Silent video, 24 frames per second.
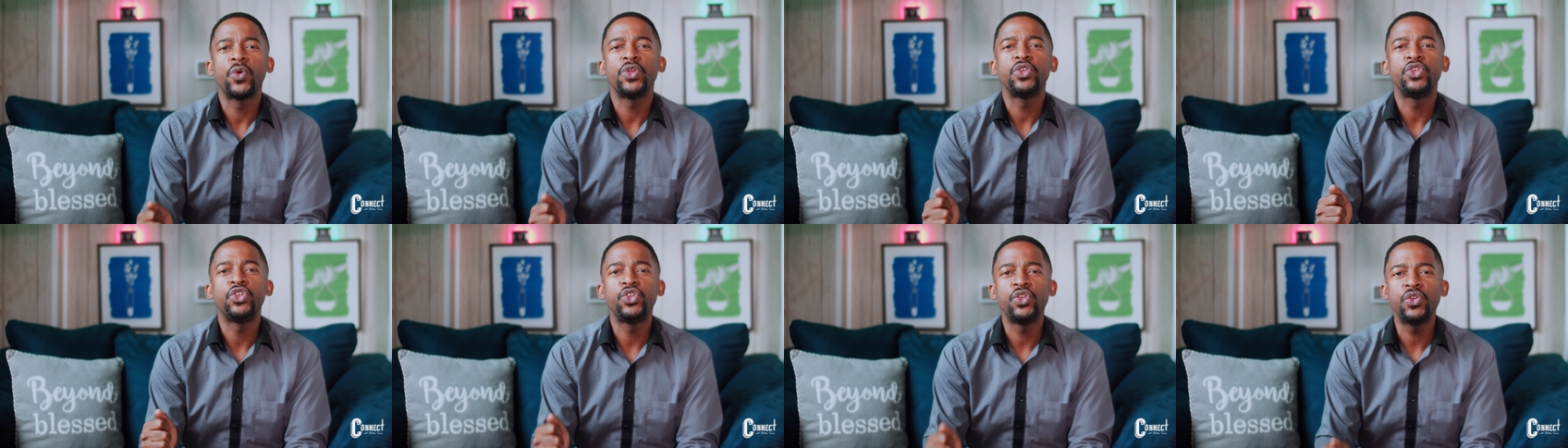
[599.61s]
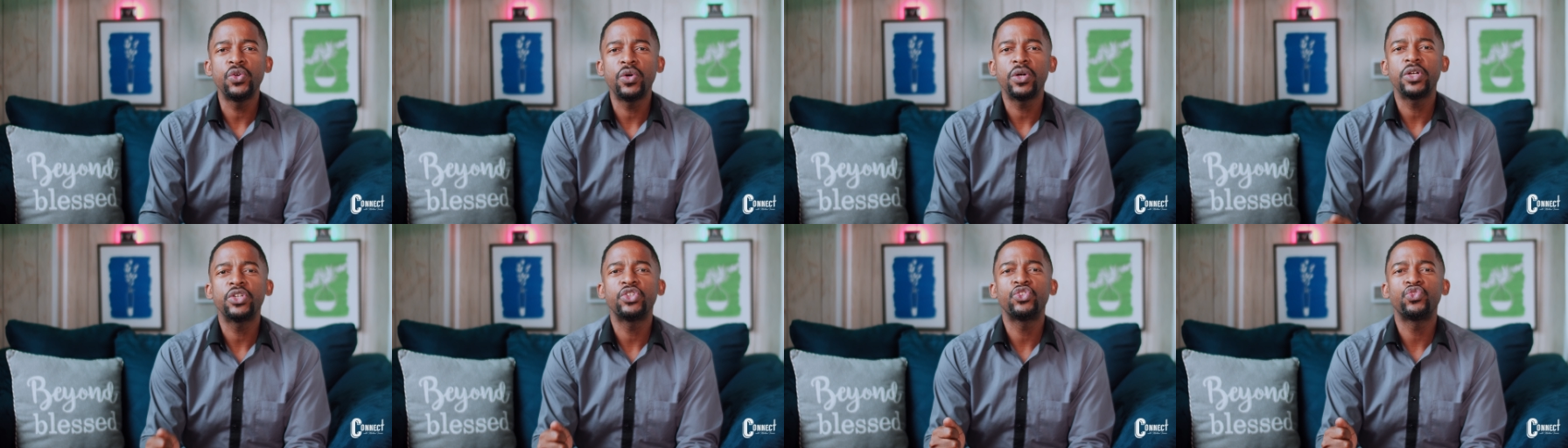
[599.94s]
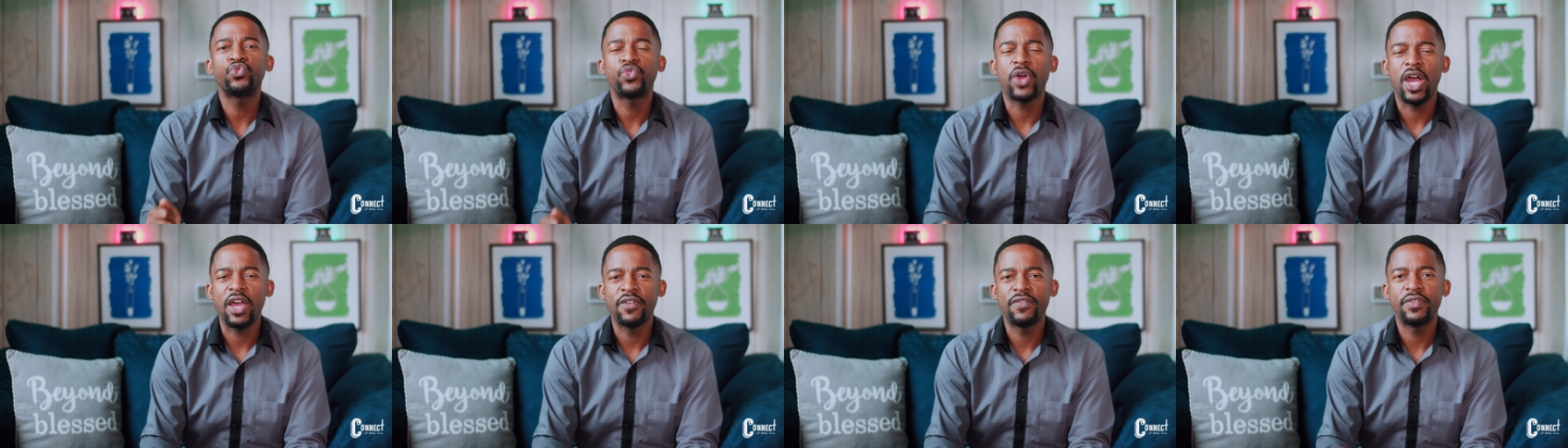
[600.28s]
When you
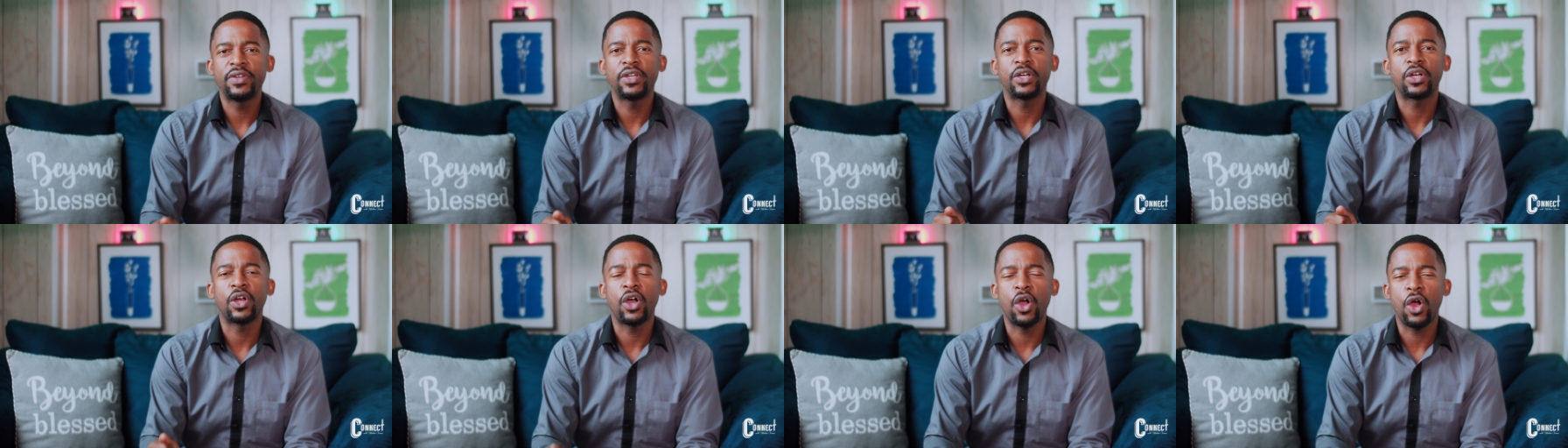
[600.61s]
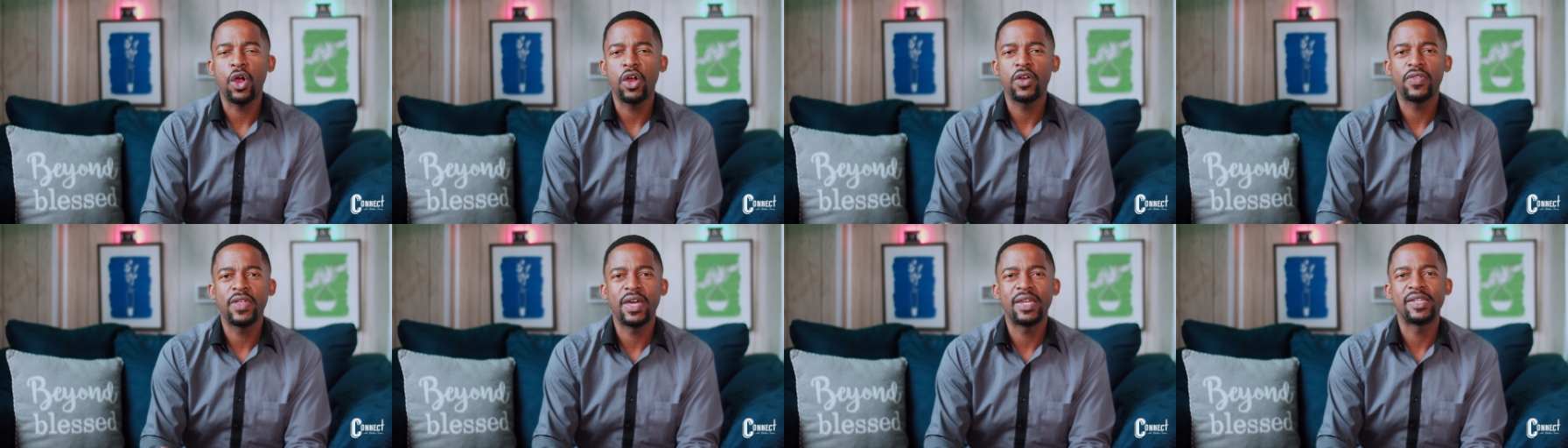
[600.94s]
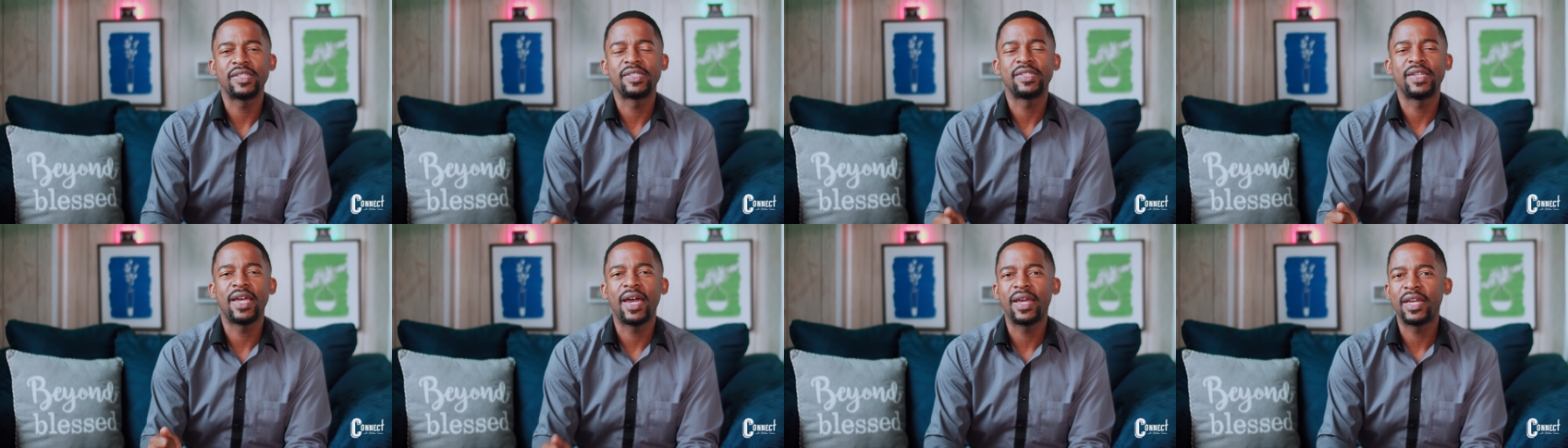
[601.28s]
are driving a car
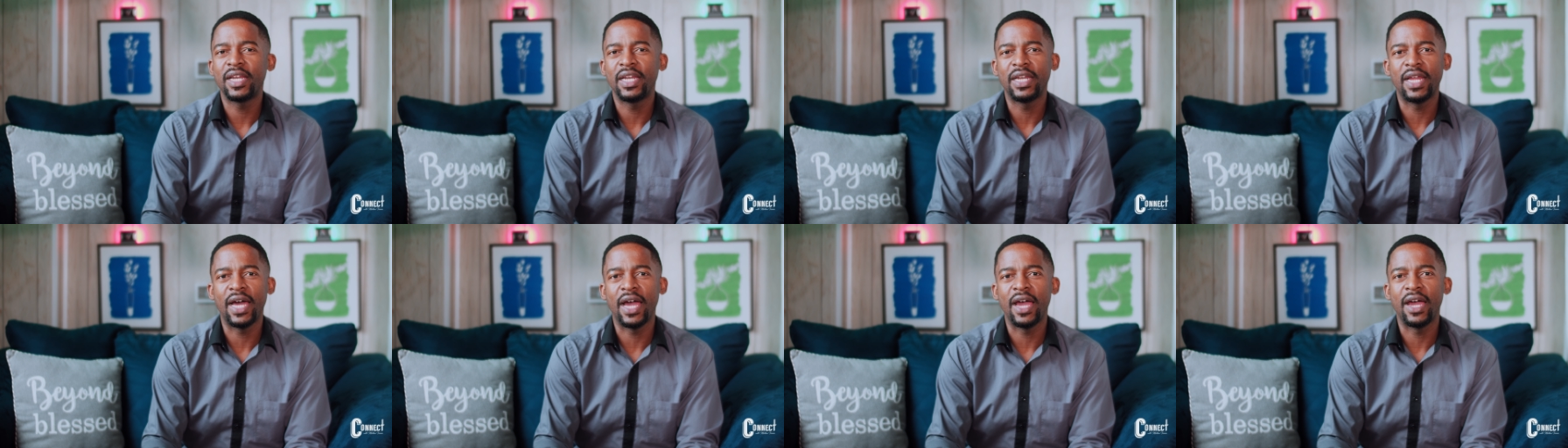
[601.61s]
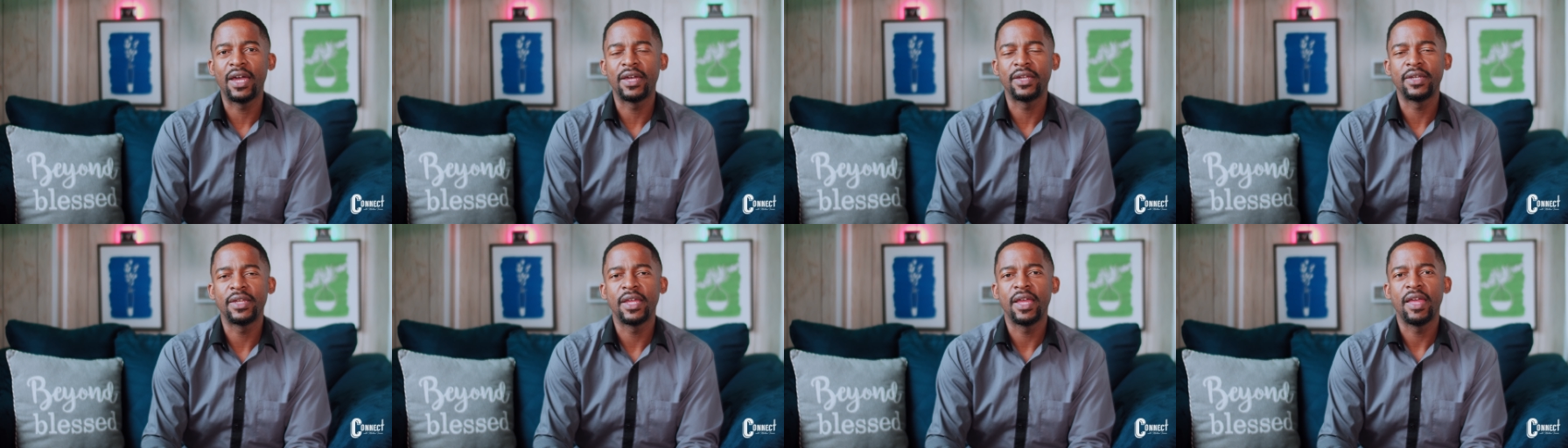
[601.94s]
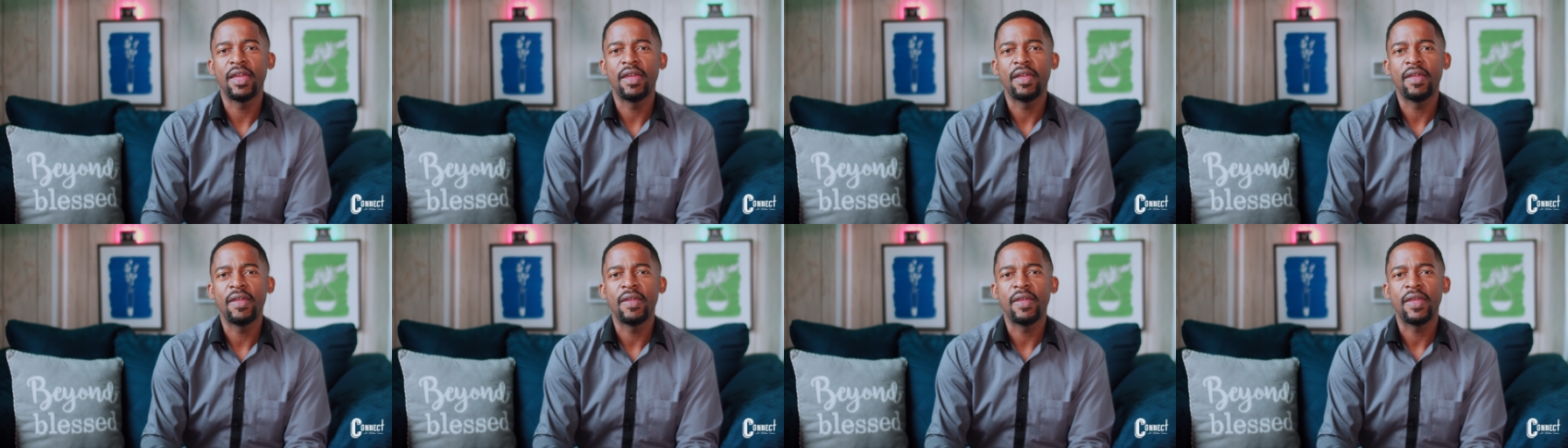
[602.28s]
that is not
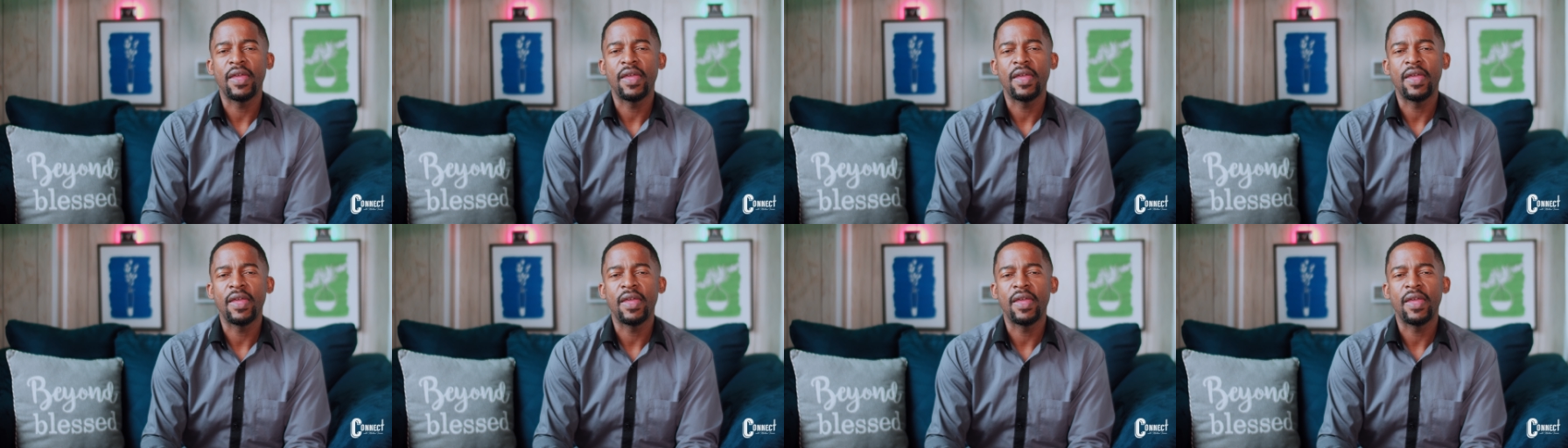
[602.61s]
aligned